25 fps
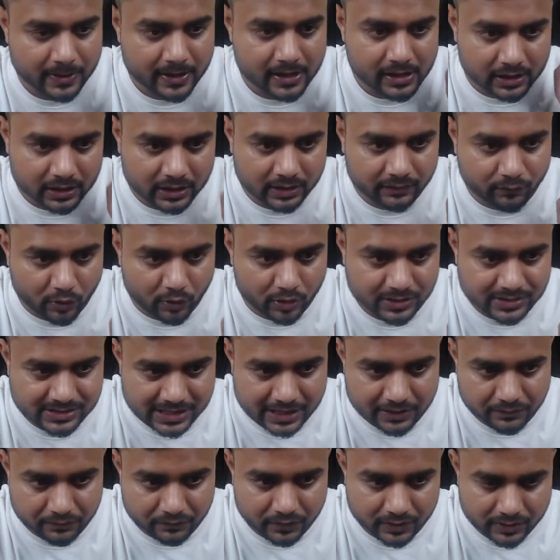default
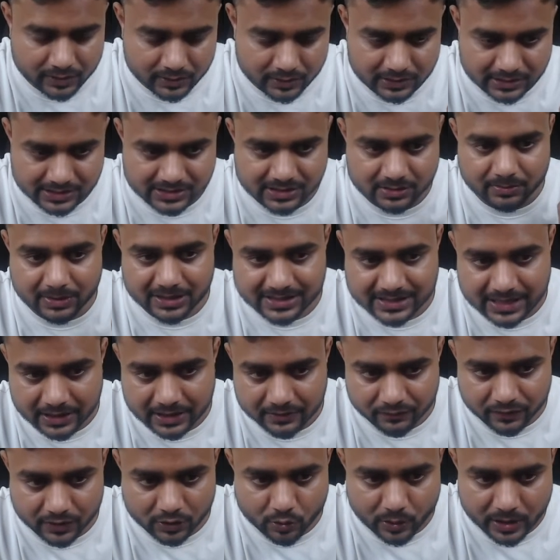cipher, this is my cipher
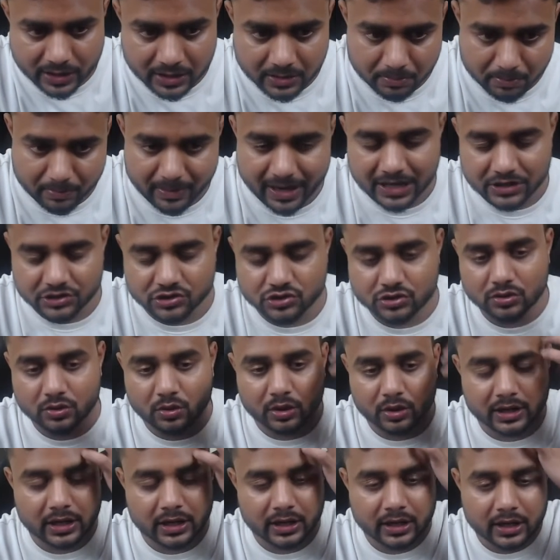query match.
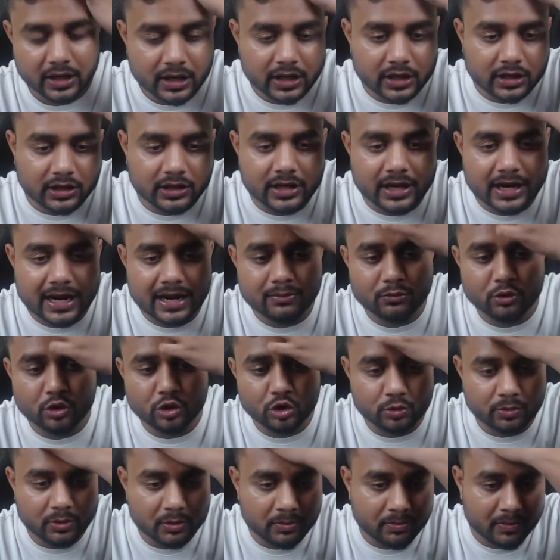Okay, here I'm going to
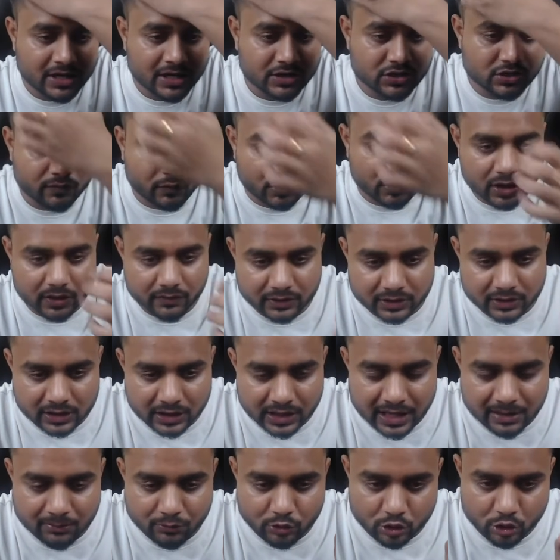be match whatever thing I'm
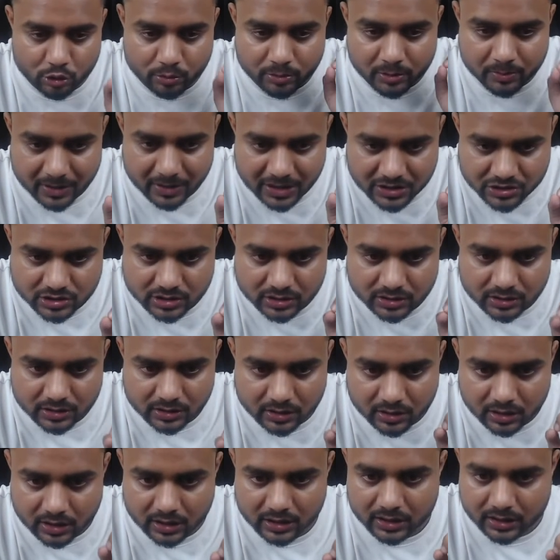going to be mention
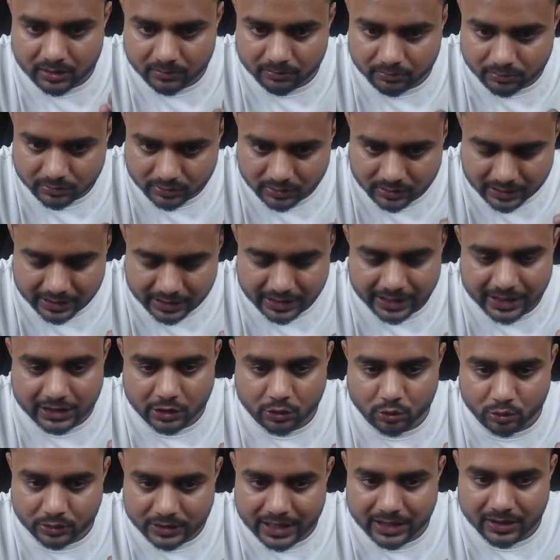related to
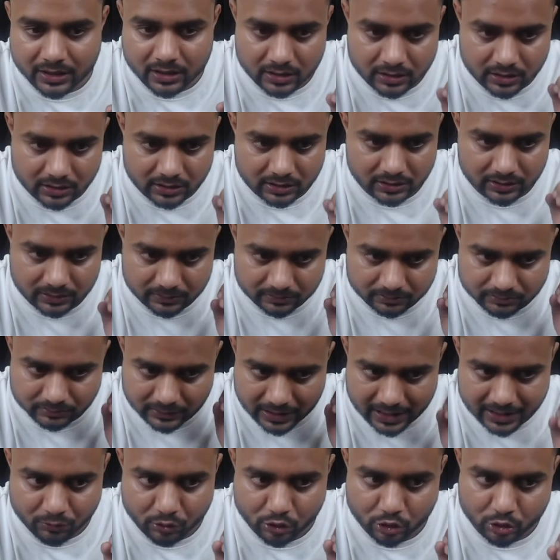that. I'm
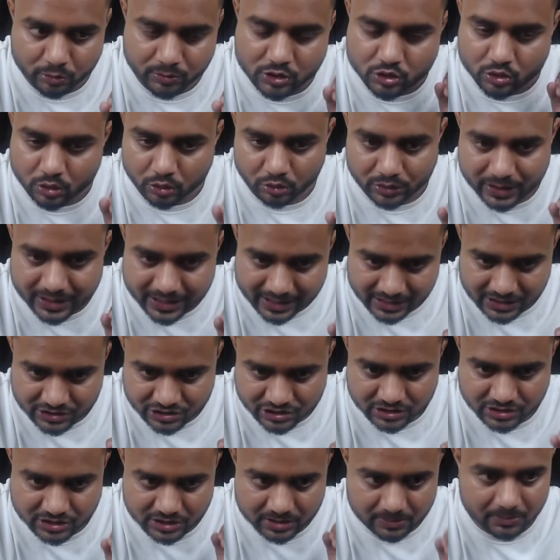going to be show you the
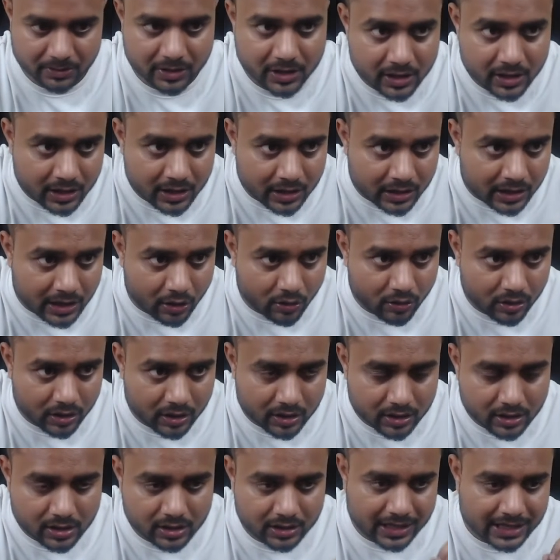relationship.
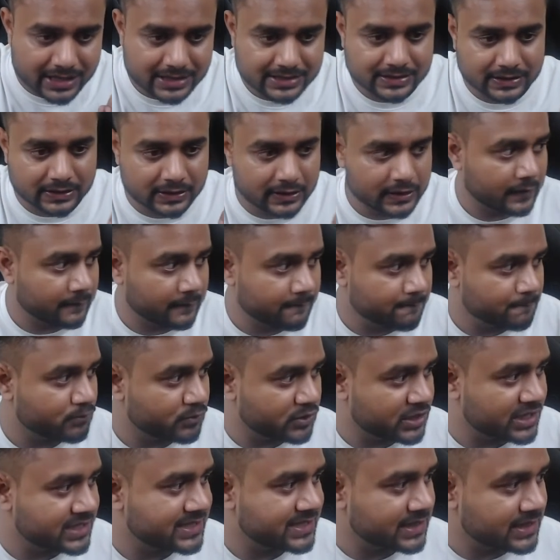Now guys, here
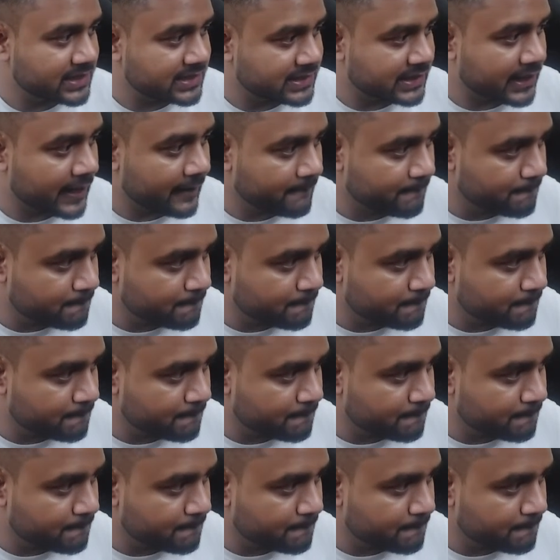this is the